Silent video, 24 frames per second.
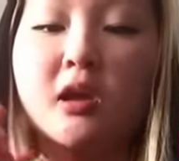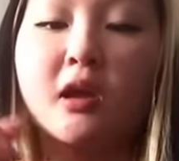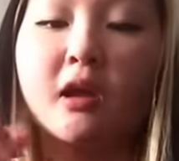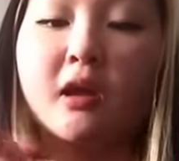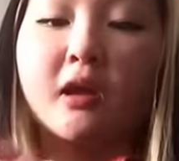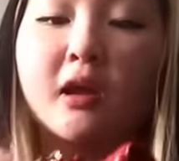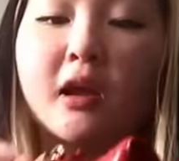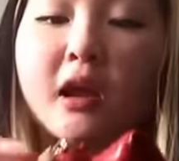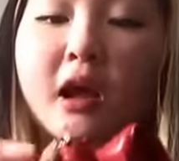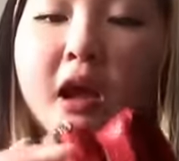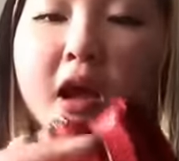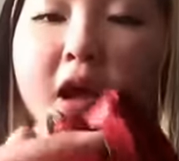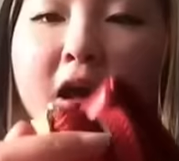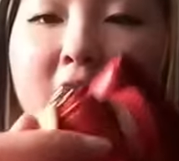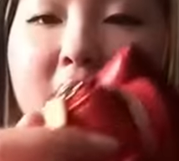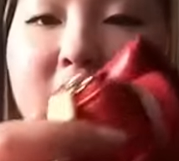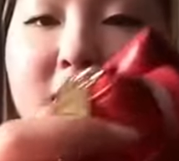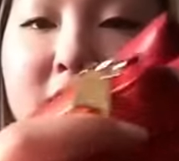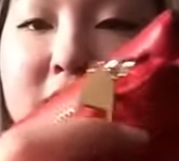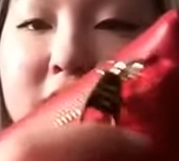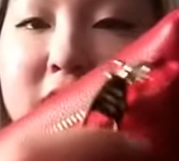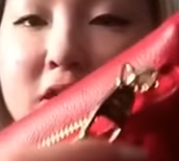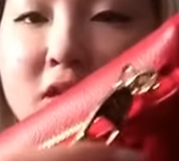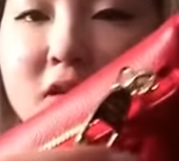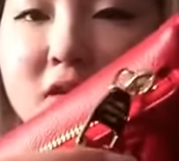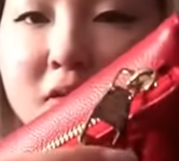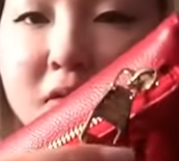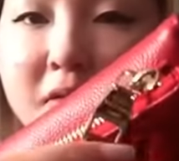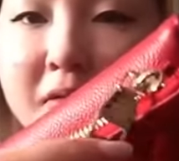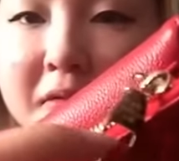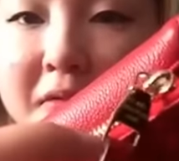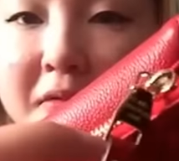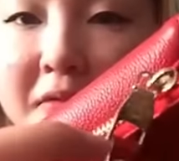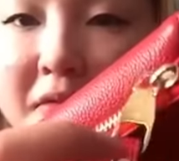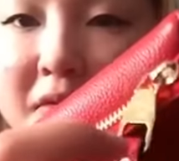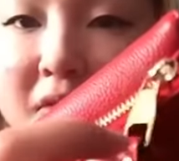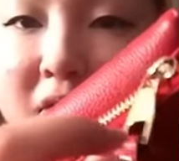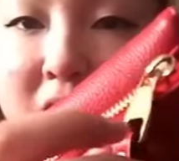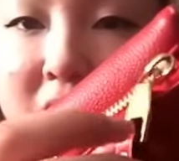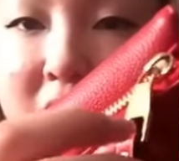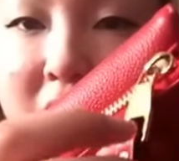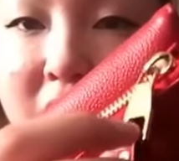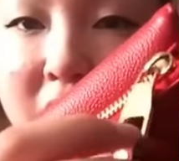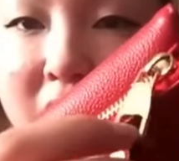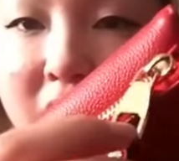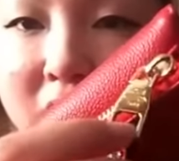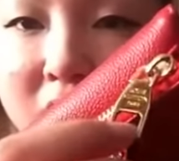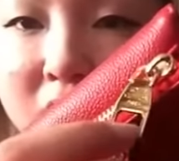It has
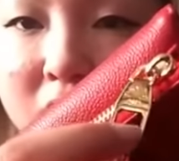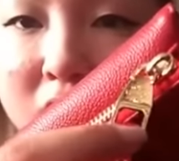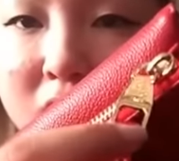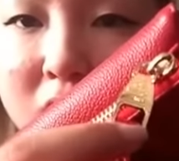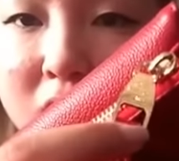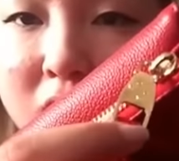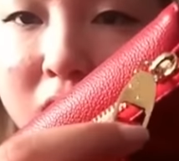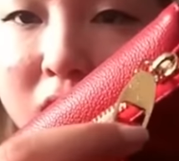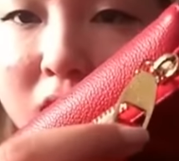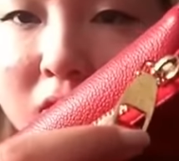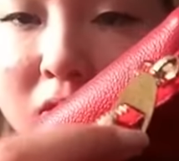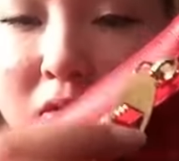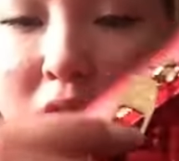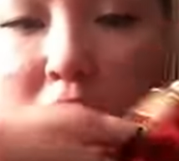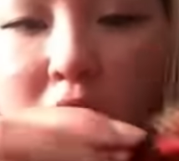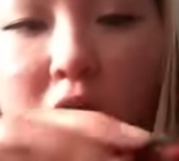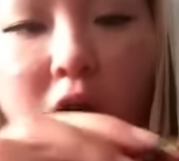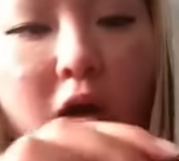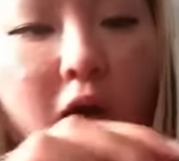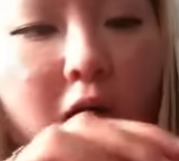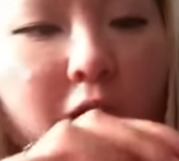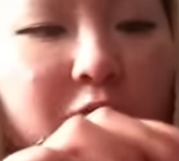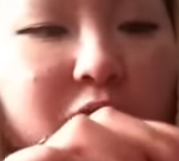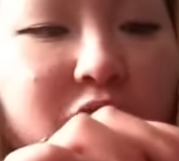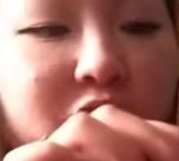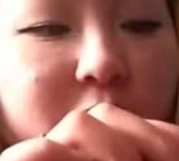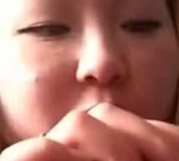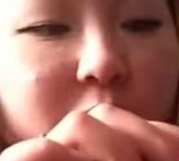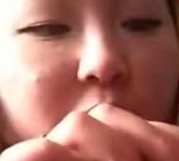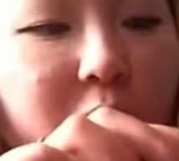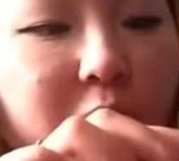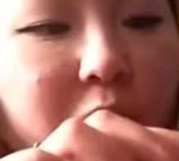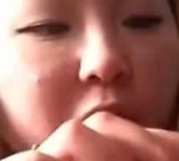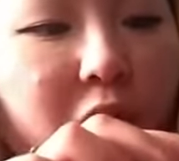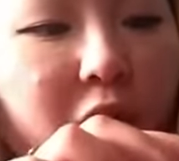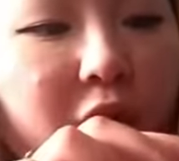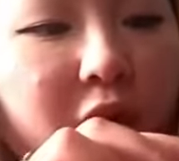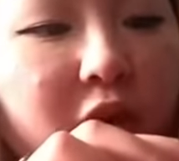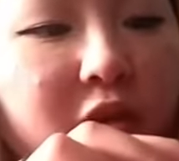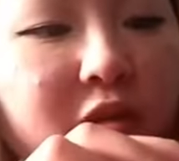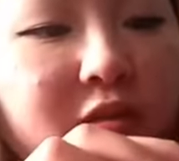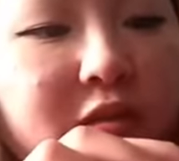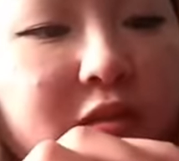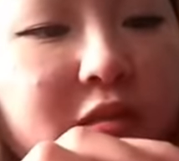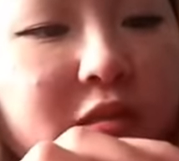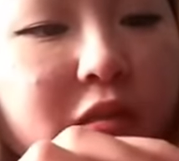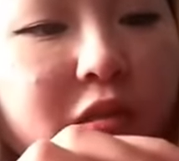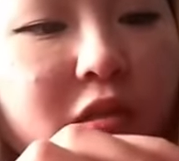the zipper pull here,
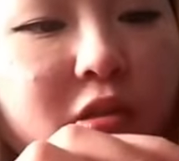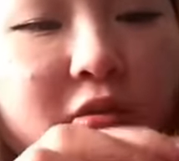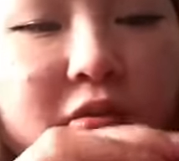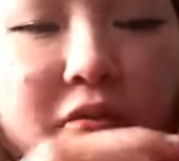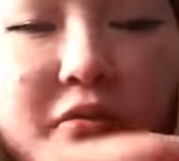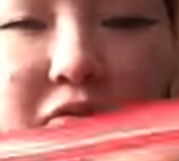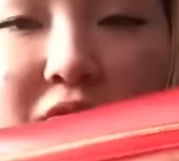says Louis